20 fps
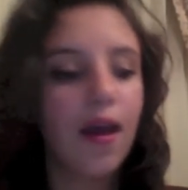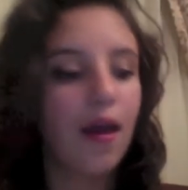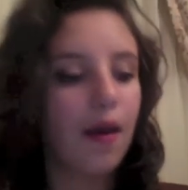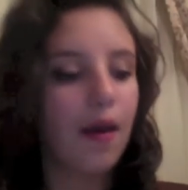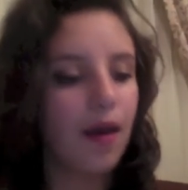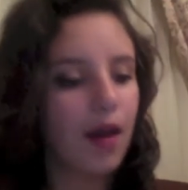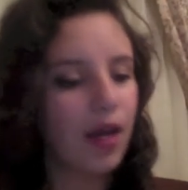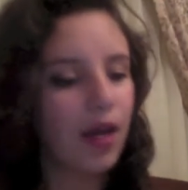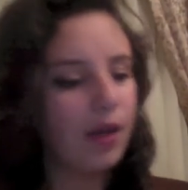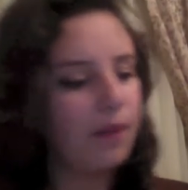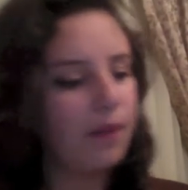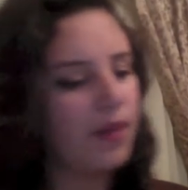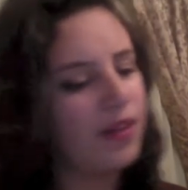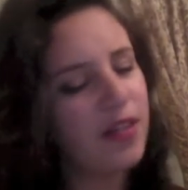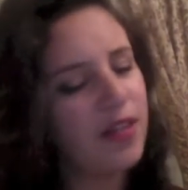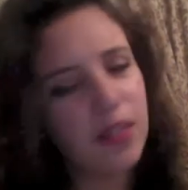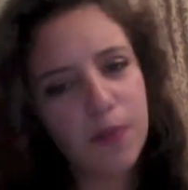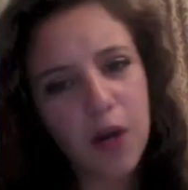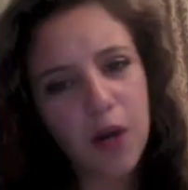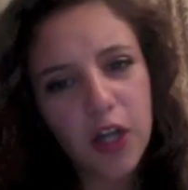In
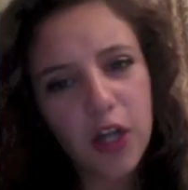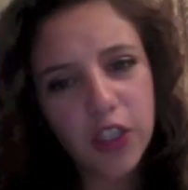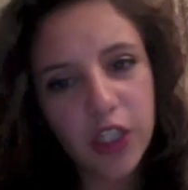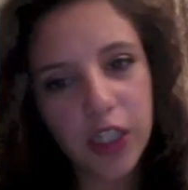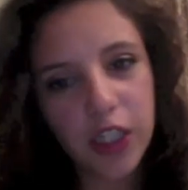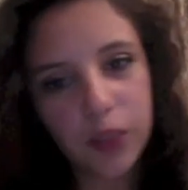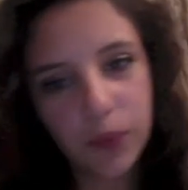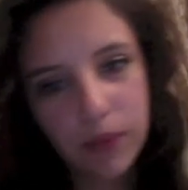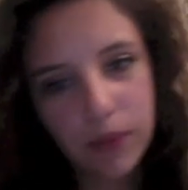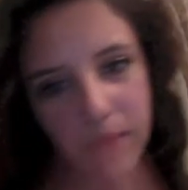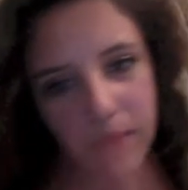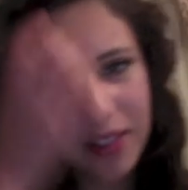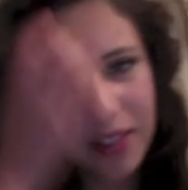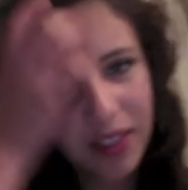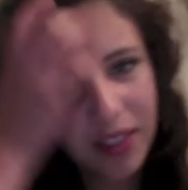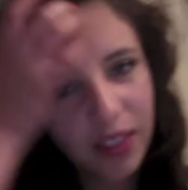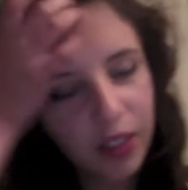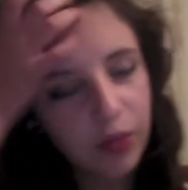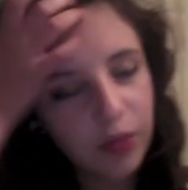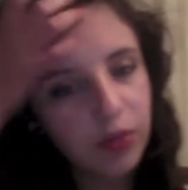this project, we
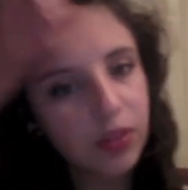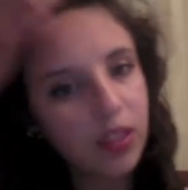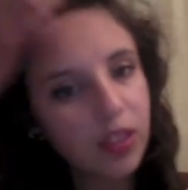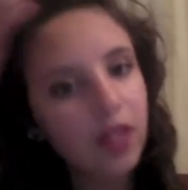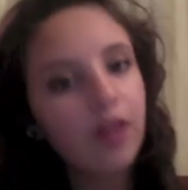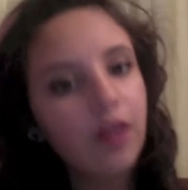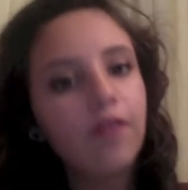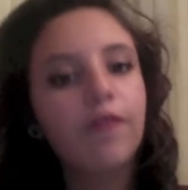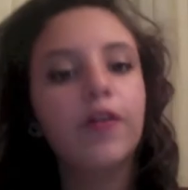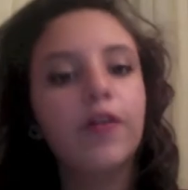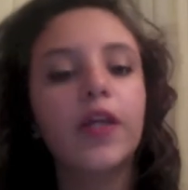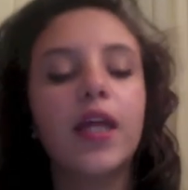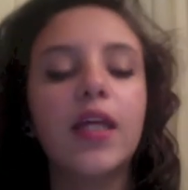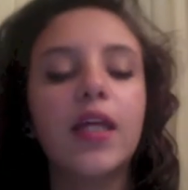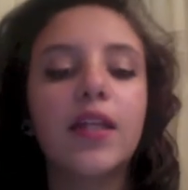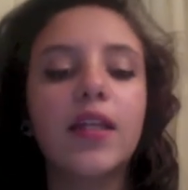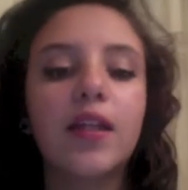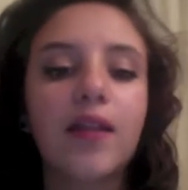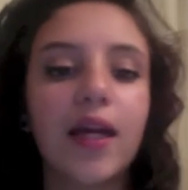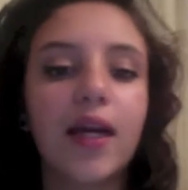mainly used it for
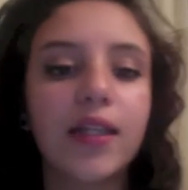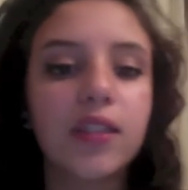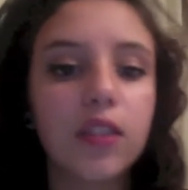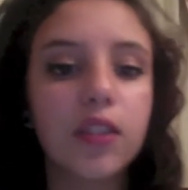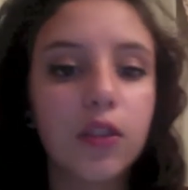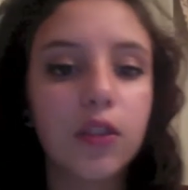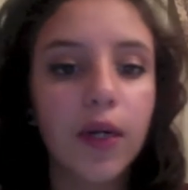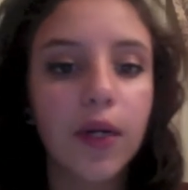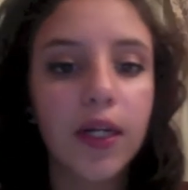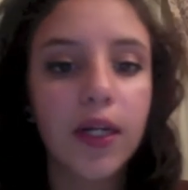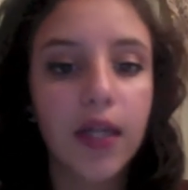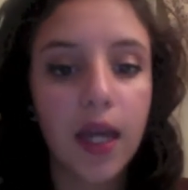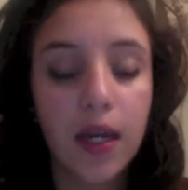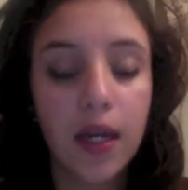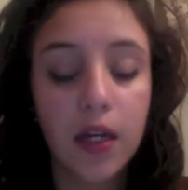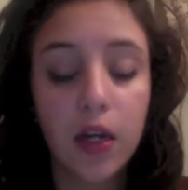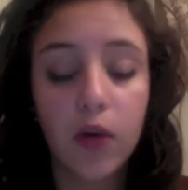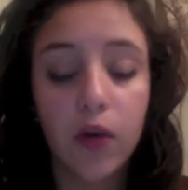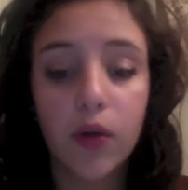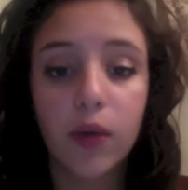getting the lights to work
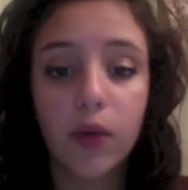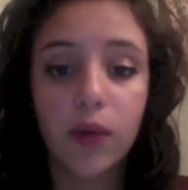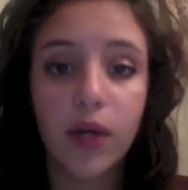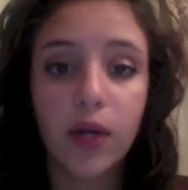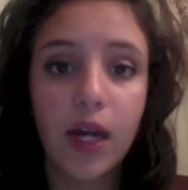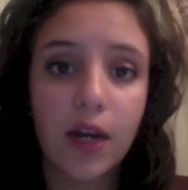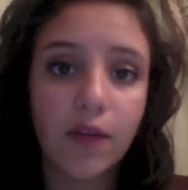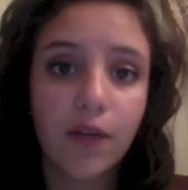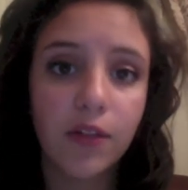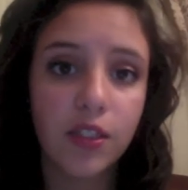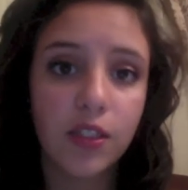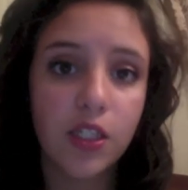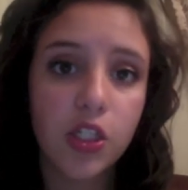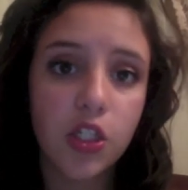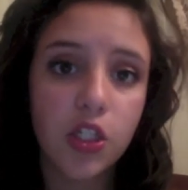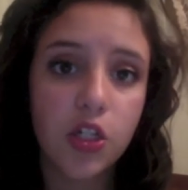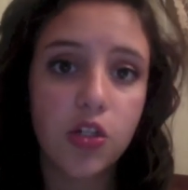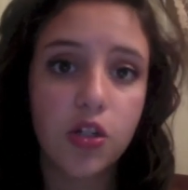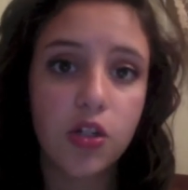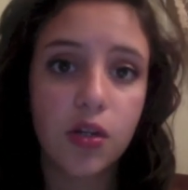and knowing what kind of
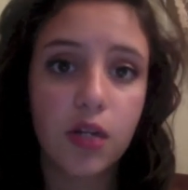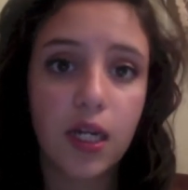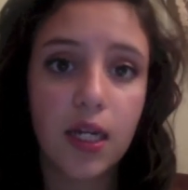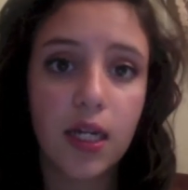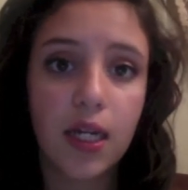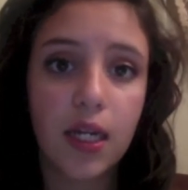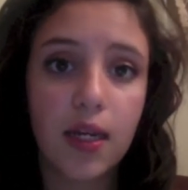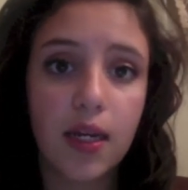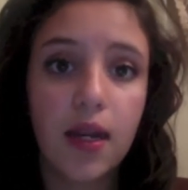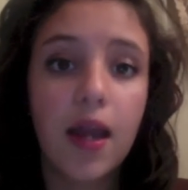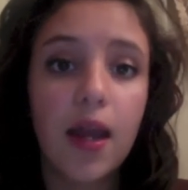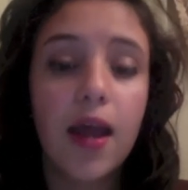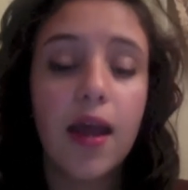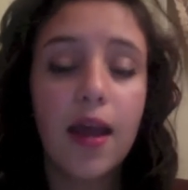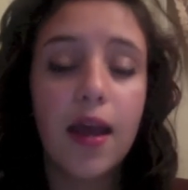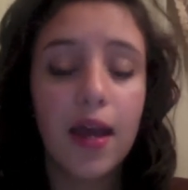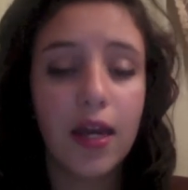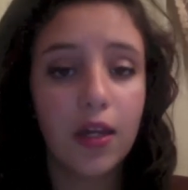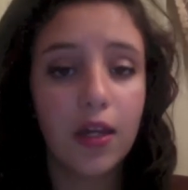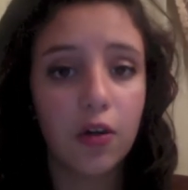resistors you needed
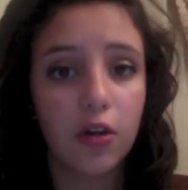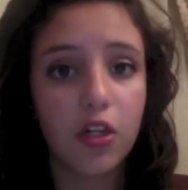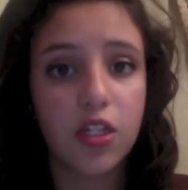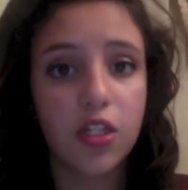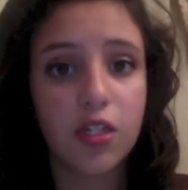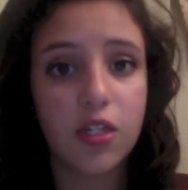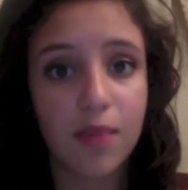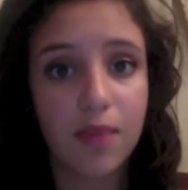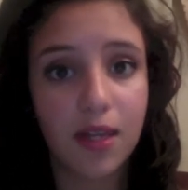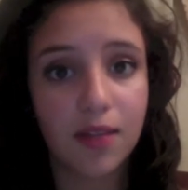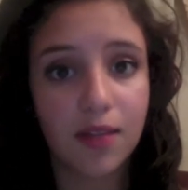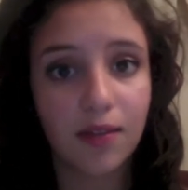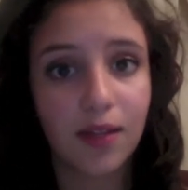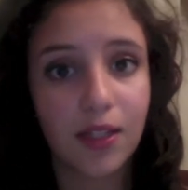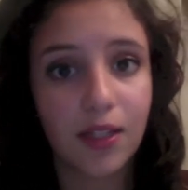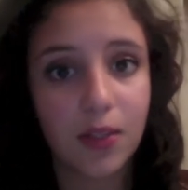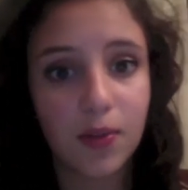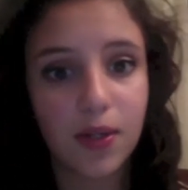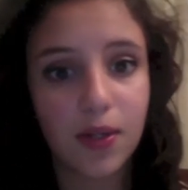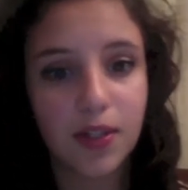in order to make the
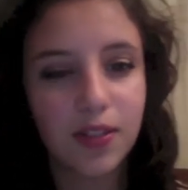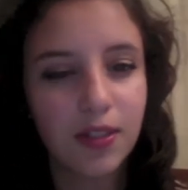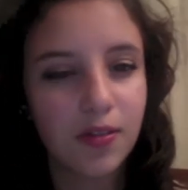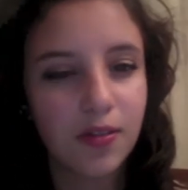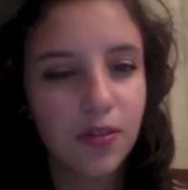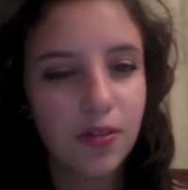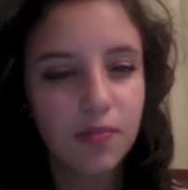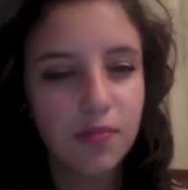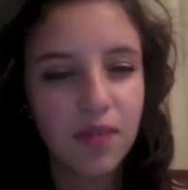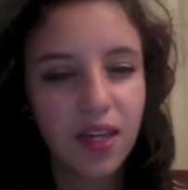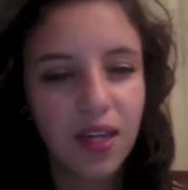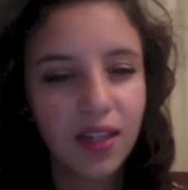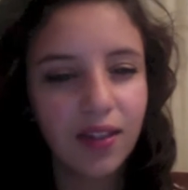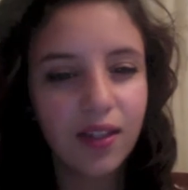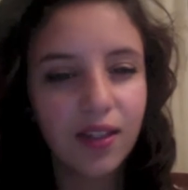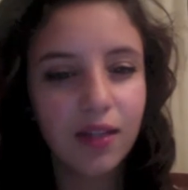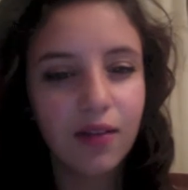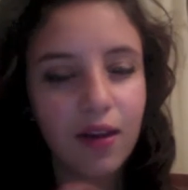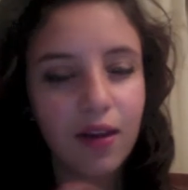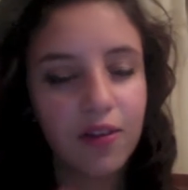lights work. So it was
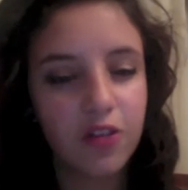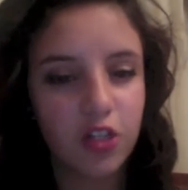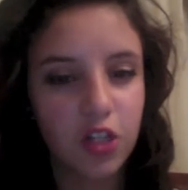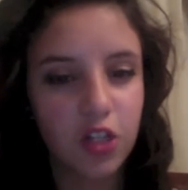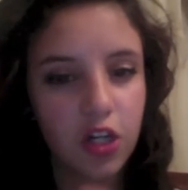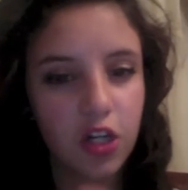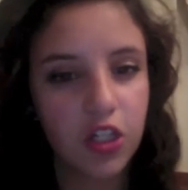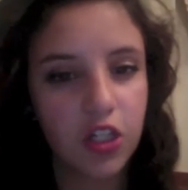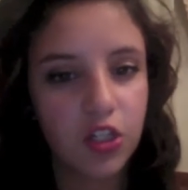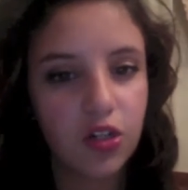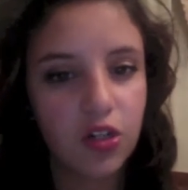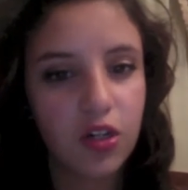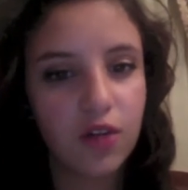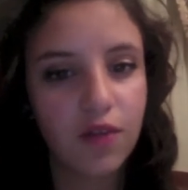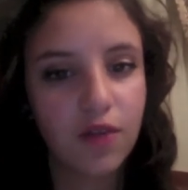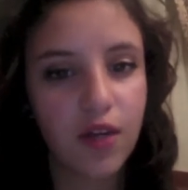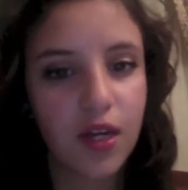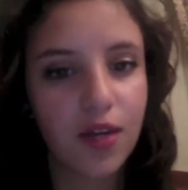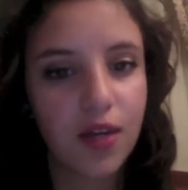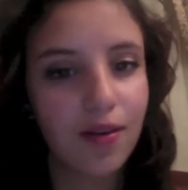mainly around the circuitry
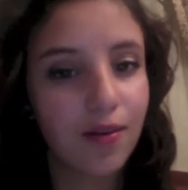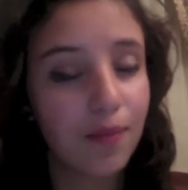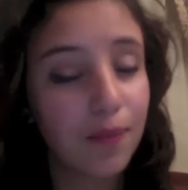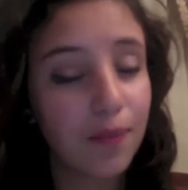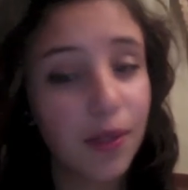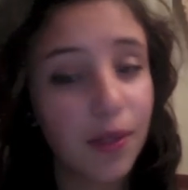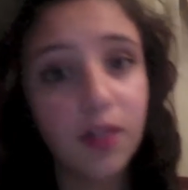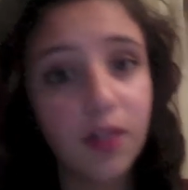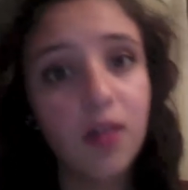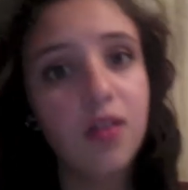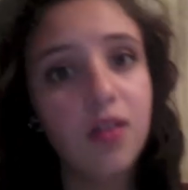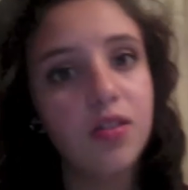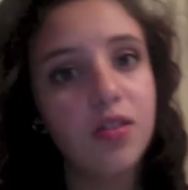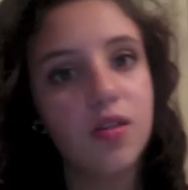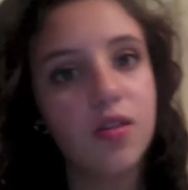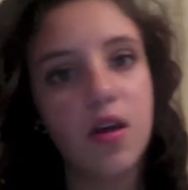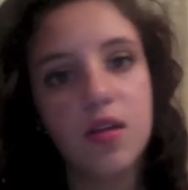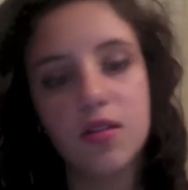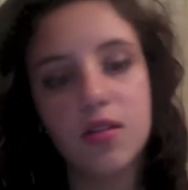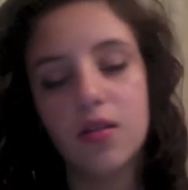of it, but it also
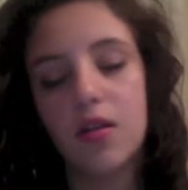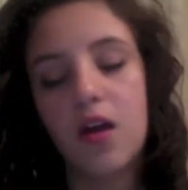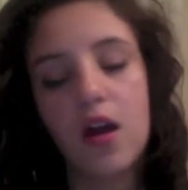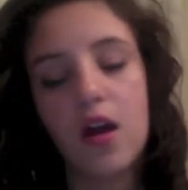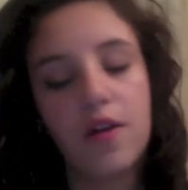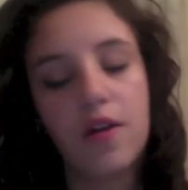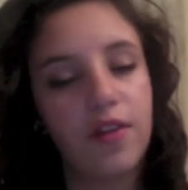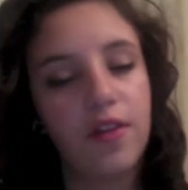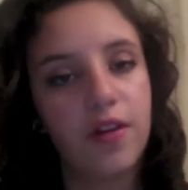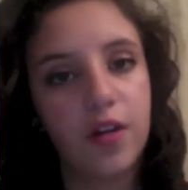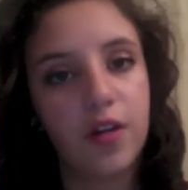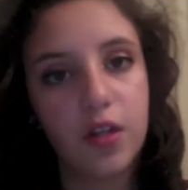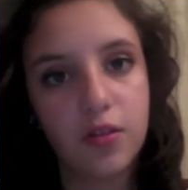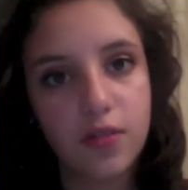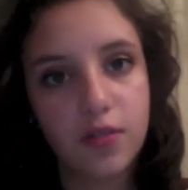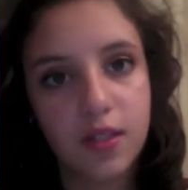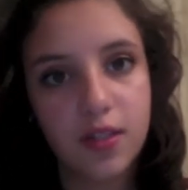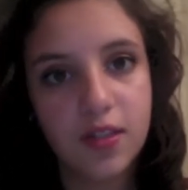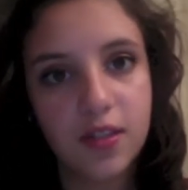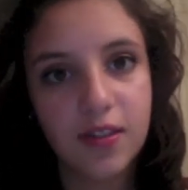has a lot of other
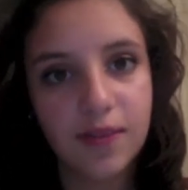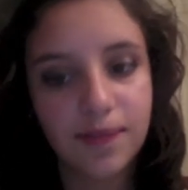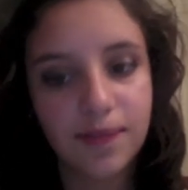uses.